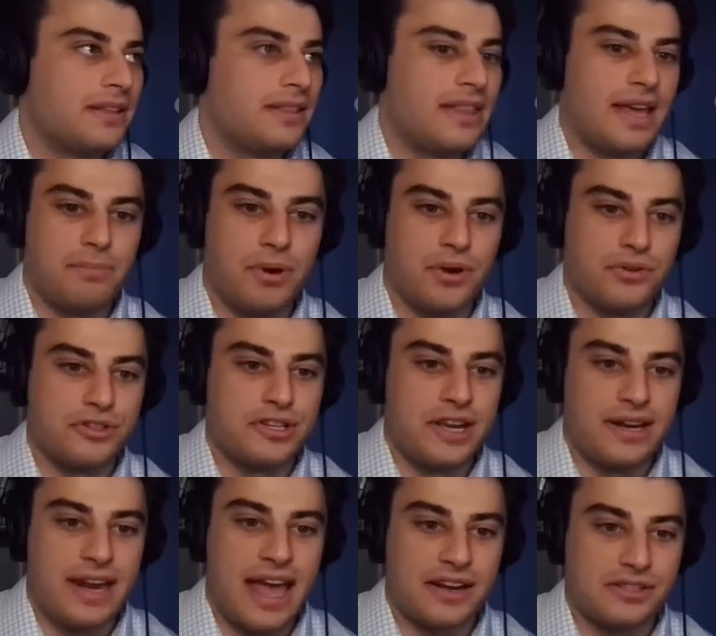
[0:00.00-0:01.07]

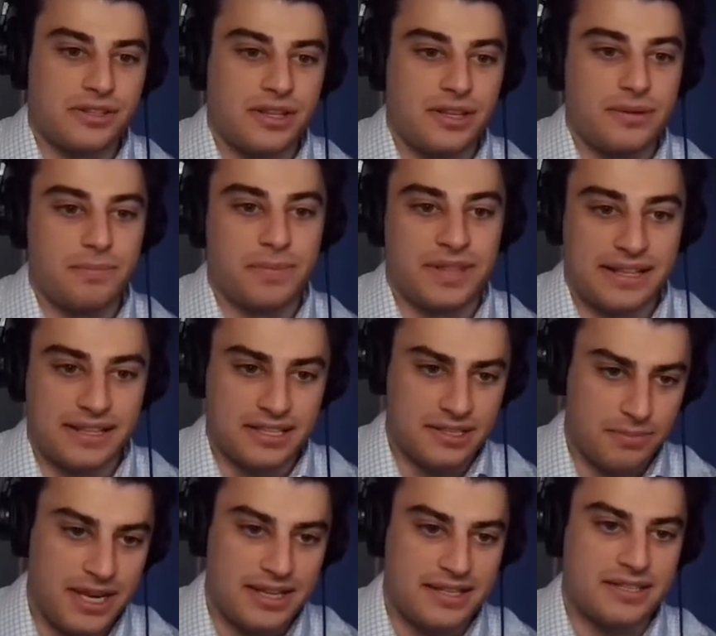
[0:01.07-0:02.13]
Pulsechain, actually. But that
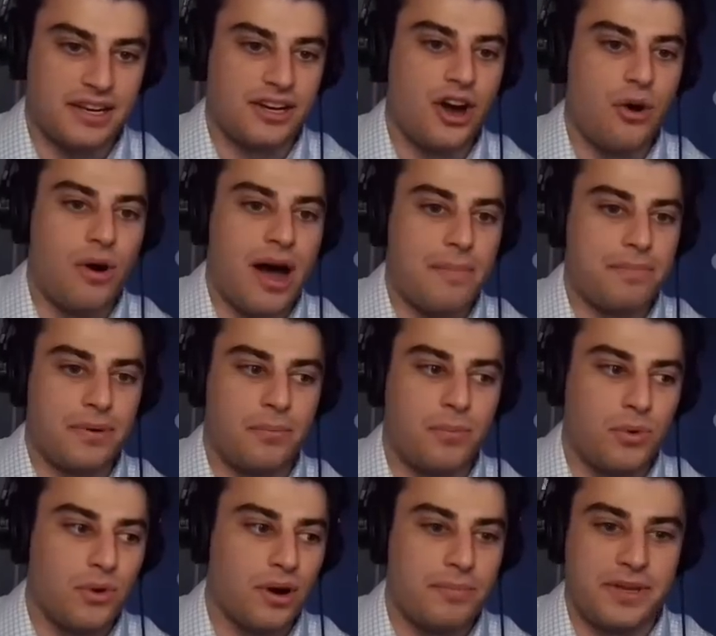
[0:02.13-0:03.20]
doesn't mean it's going to go up
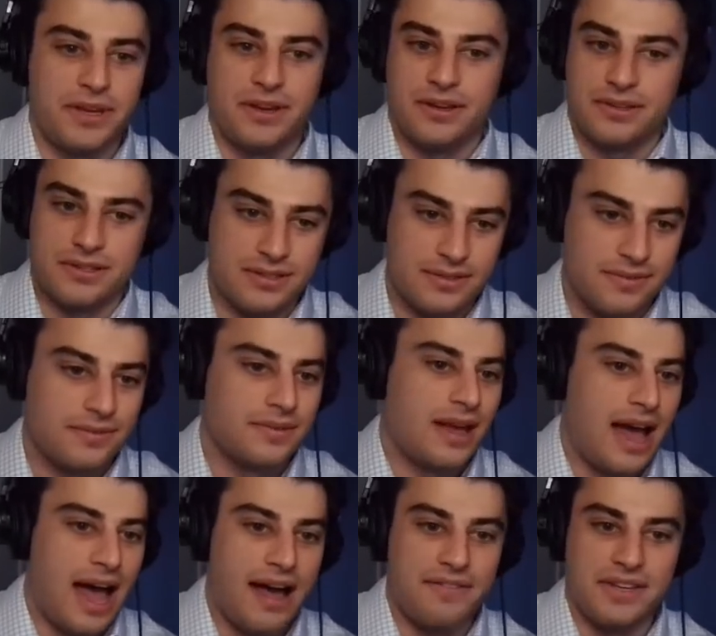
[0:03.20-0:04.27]
more because
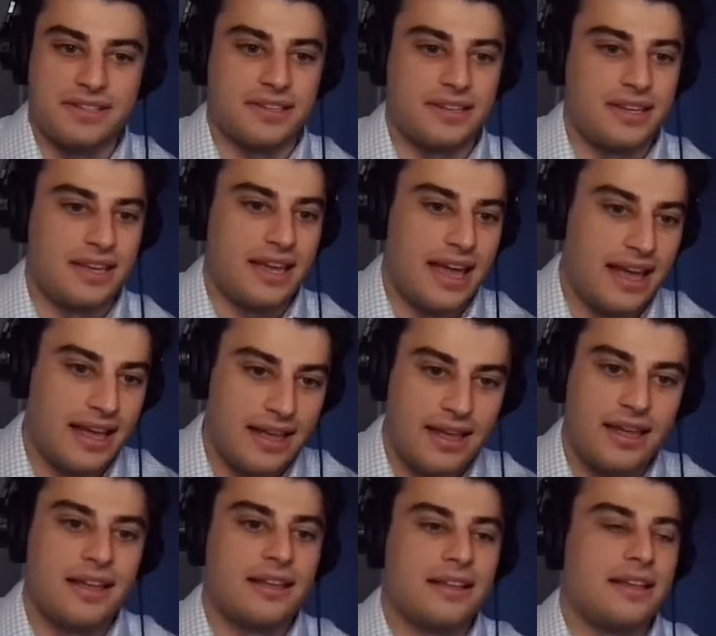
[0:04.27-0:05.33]
obviously
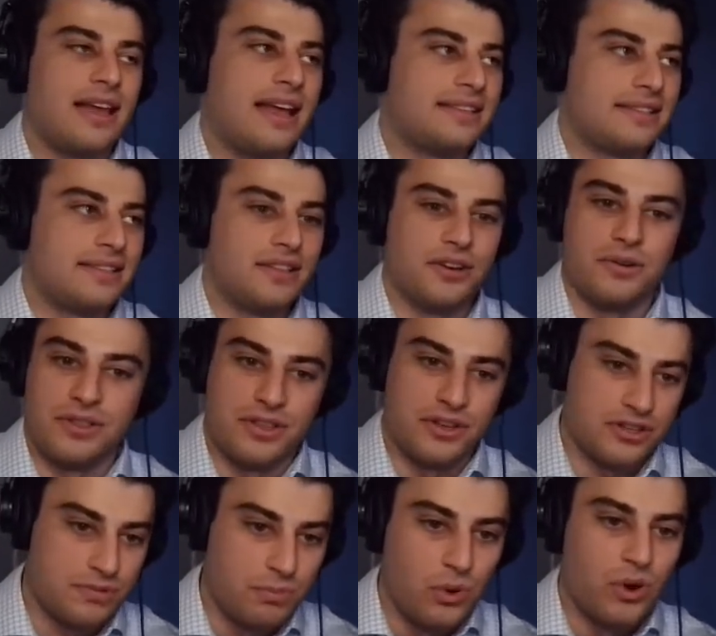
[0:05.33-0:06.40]
it's
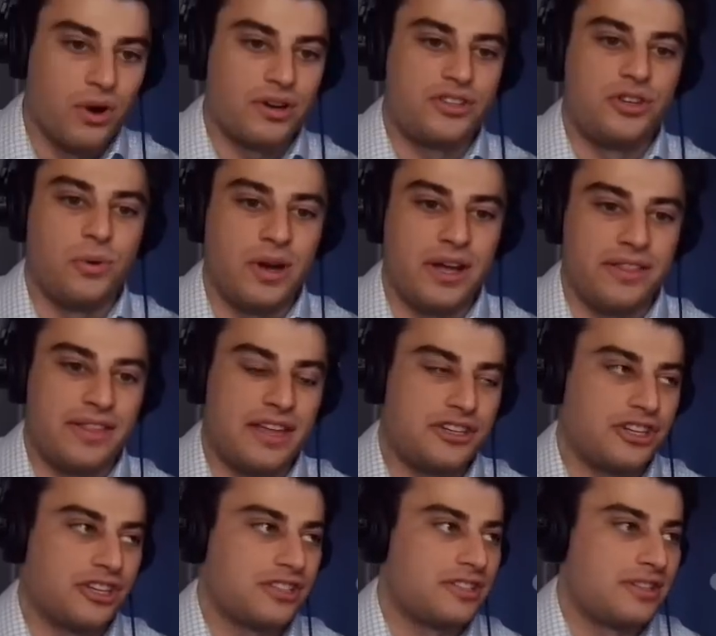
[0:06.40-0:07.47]
there's more to it than
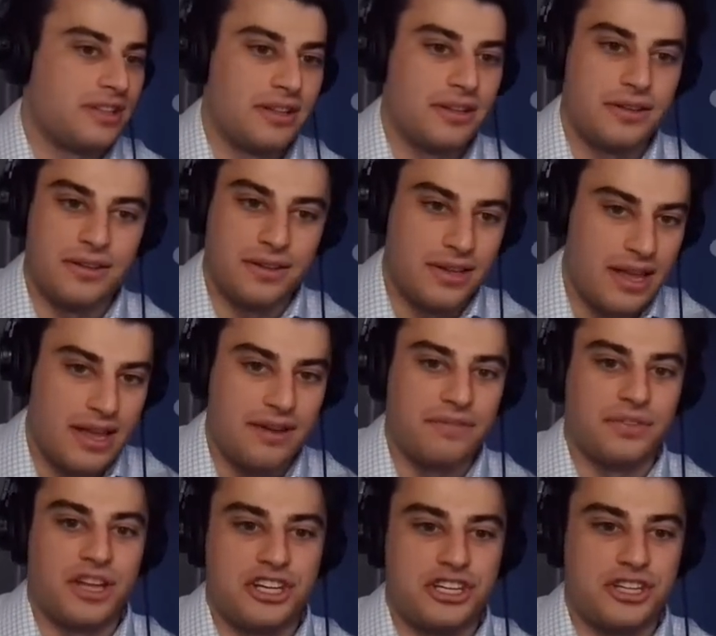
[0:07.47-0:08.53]
just
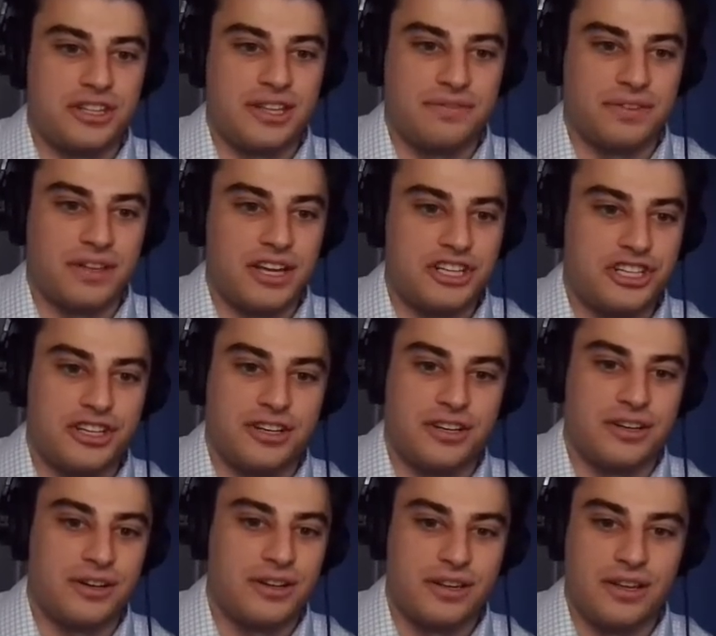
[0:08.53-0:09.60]
inflation, deflation,
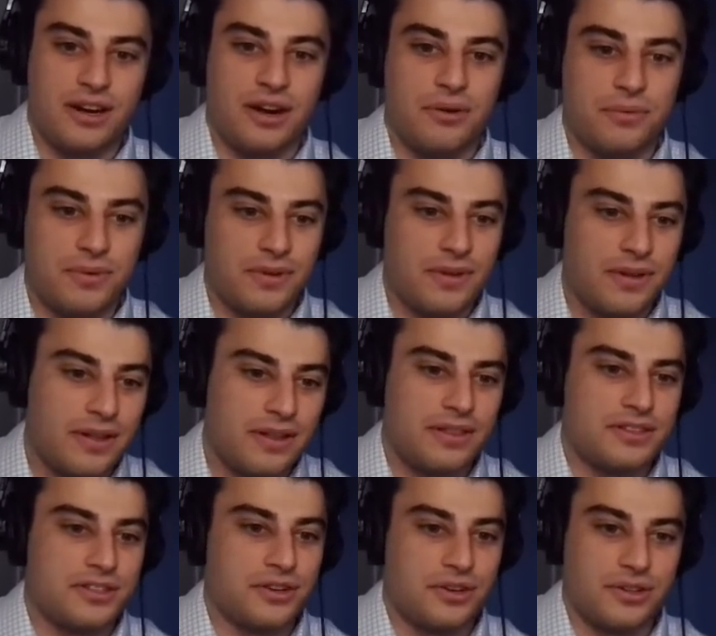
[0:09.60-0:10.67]
you know,
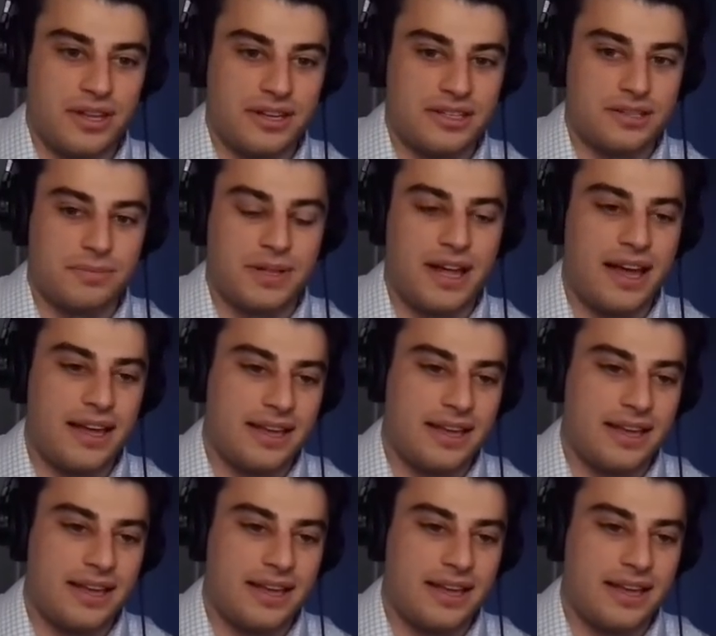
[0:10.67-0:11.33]
circulating supply.